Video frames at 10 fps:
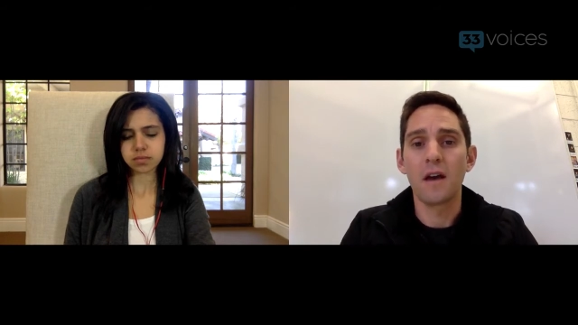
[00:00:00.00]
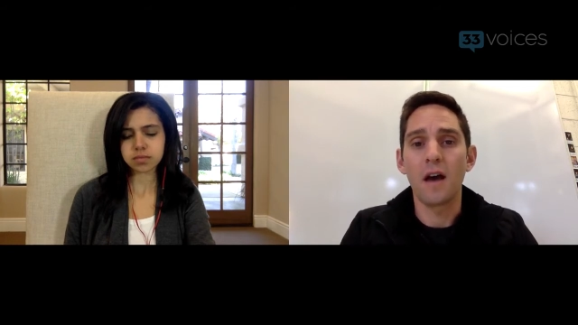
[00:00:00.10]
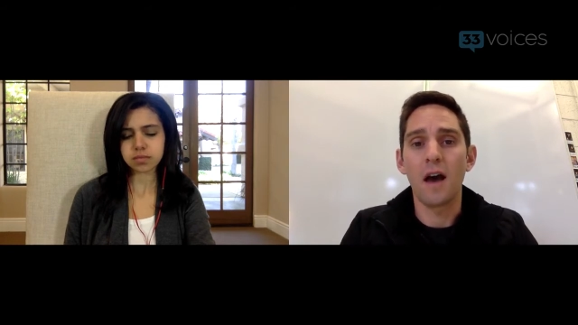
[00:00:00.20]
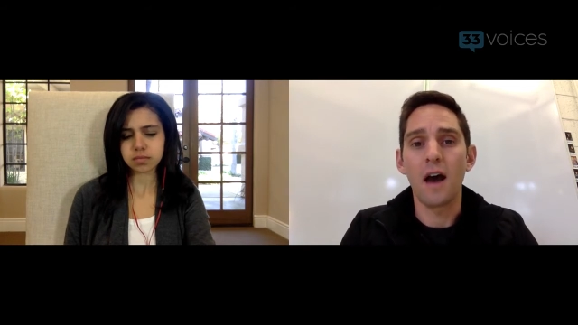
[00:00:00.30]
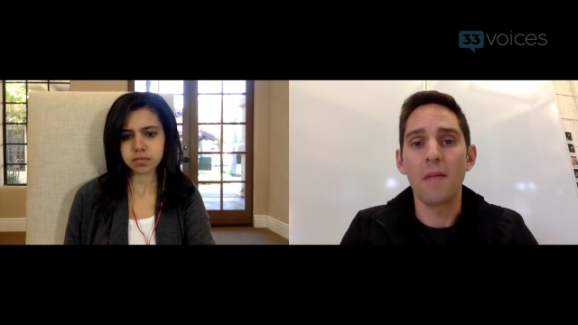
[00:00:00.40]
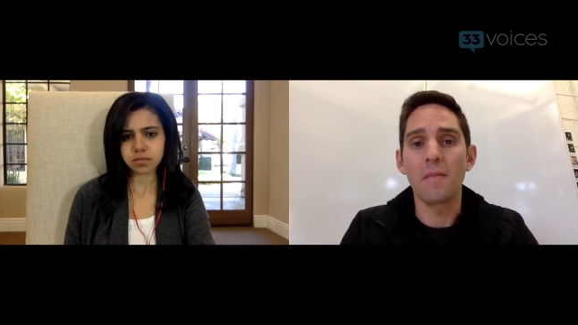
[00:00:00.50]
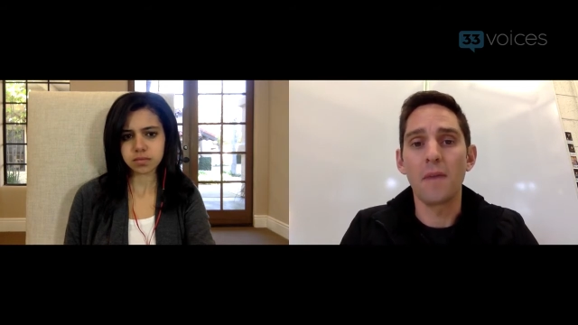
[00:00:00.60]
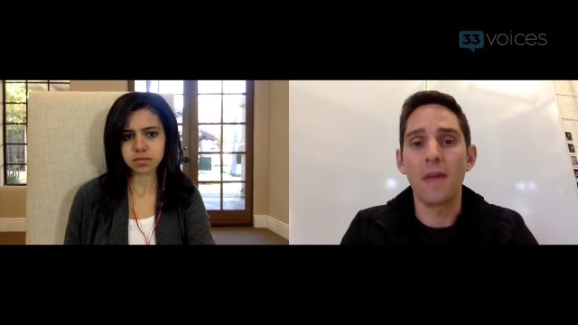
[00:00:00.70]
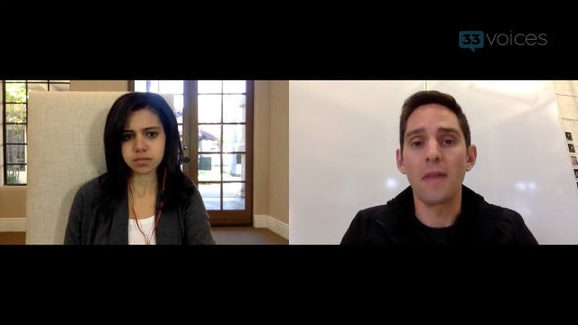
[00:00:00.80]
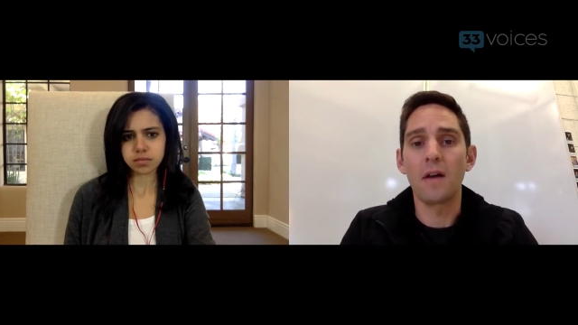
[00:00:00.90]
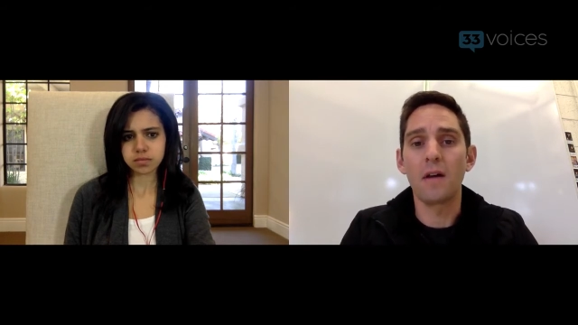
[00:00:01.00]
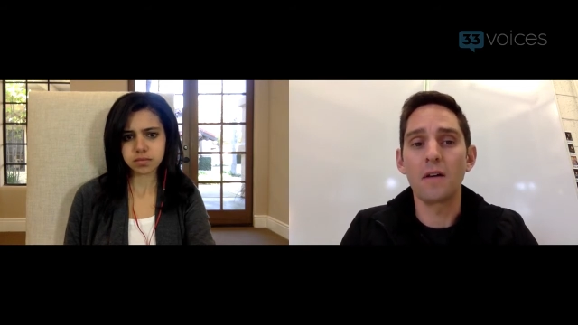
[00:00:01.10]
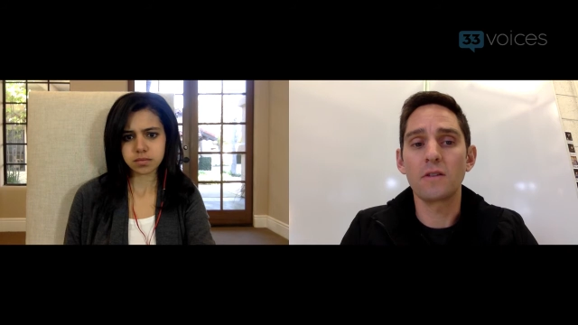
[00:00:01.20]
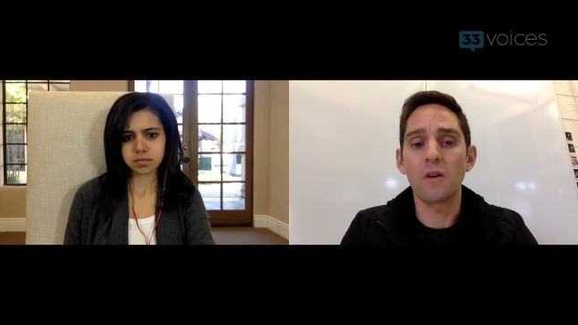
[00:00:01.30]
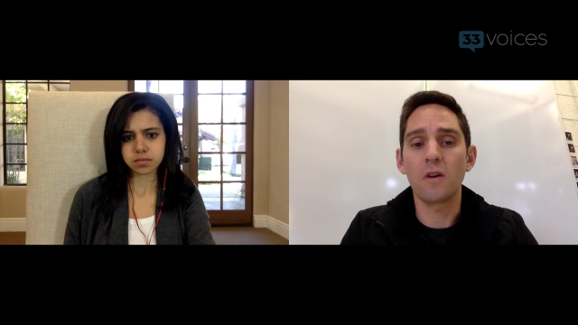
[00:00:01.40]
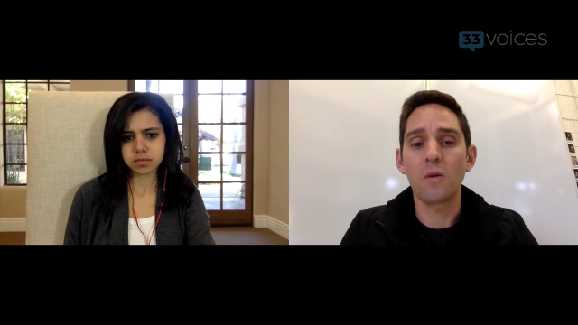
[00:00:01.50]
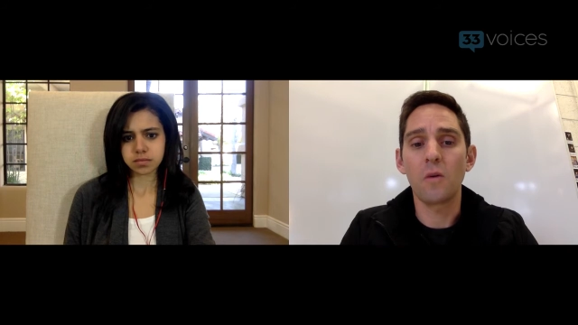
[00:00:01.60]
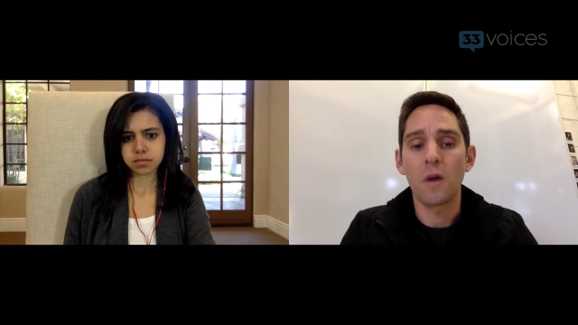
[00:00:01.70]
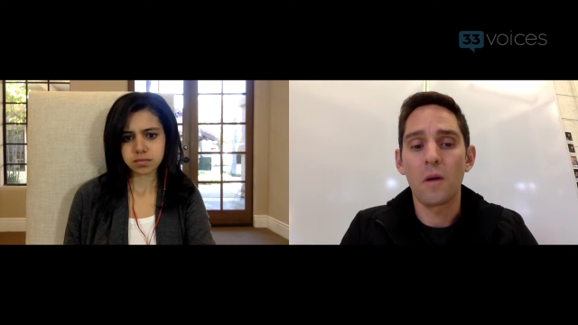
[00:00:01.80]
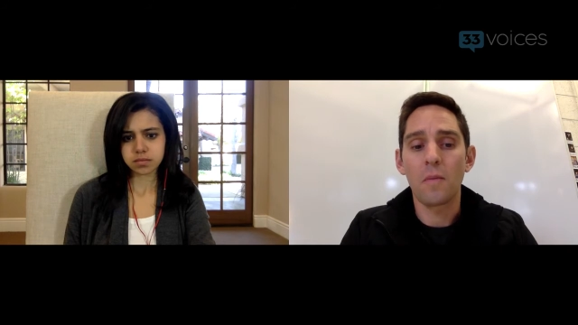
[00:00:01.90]
Speaker 1: And then
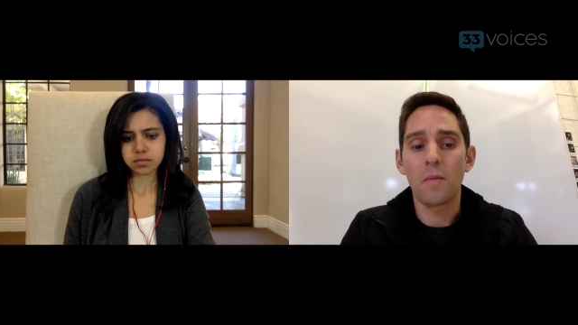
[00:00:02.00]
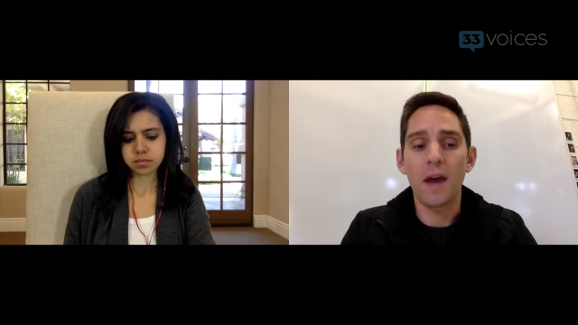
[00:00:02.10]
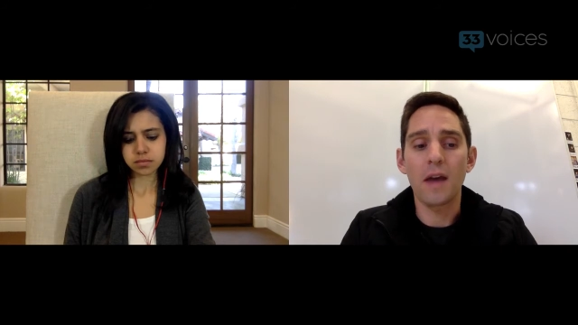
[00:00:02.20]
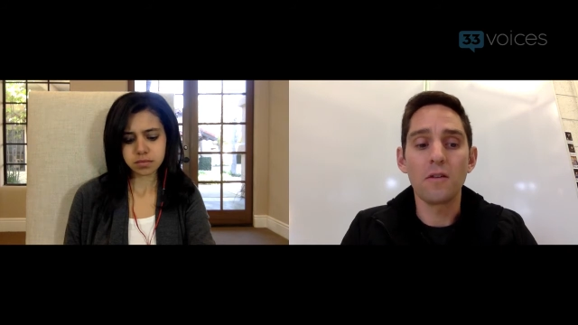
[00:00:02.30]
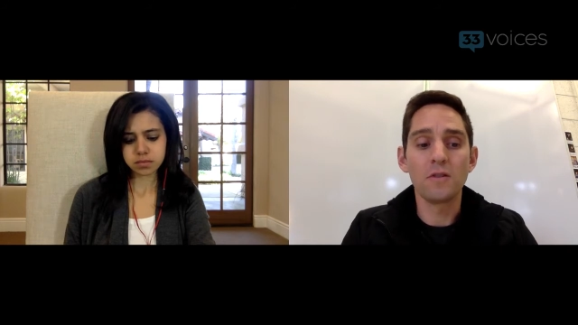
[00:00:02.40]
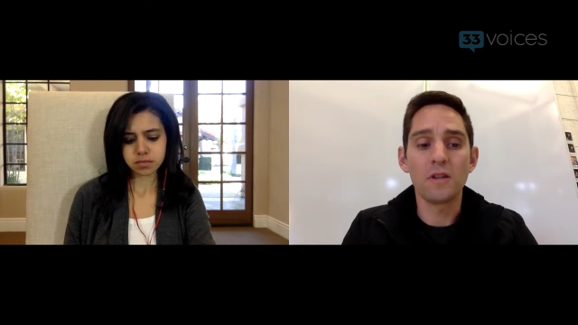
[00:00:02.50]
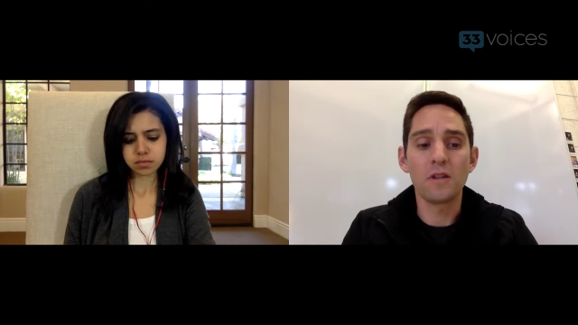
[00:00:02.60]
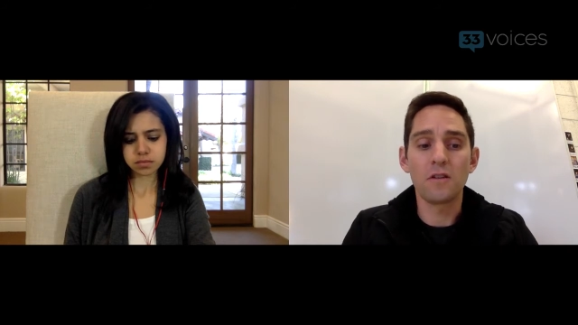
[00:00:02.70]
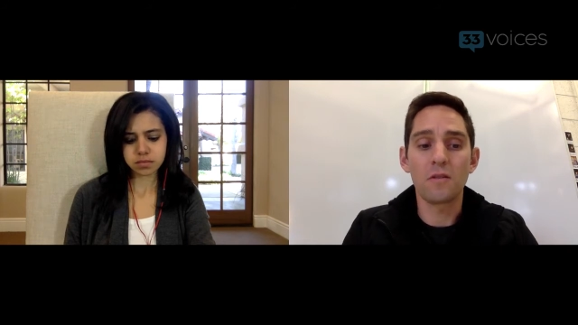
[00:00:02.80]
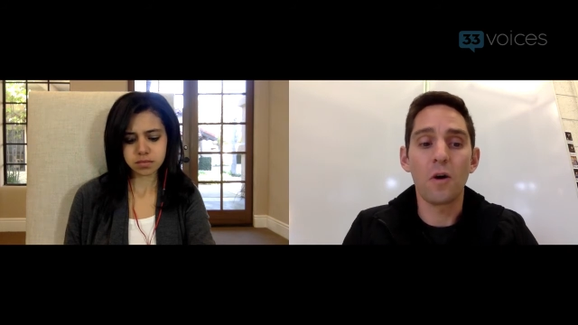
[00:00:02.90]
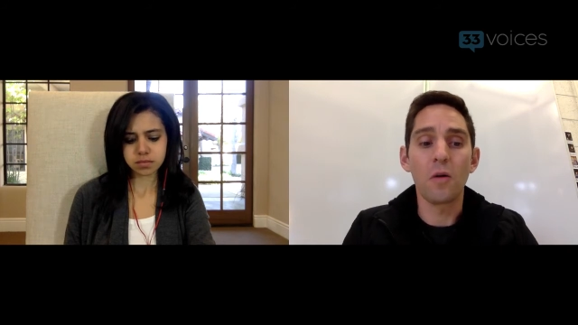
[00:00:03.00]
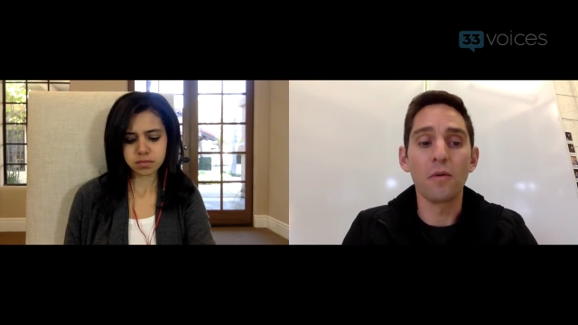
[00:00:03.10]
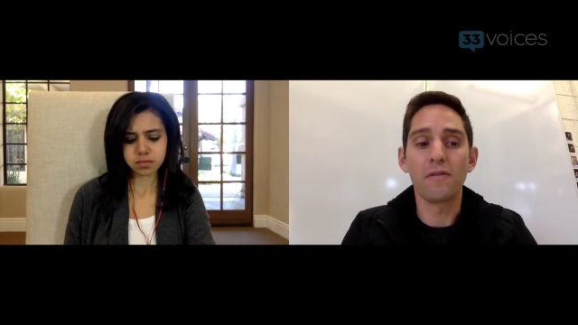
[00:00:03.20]
also by using your mobile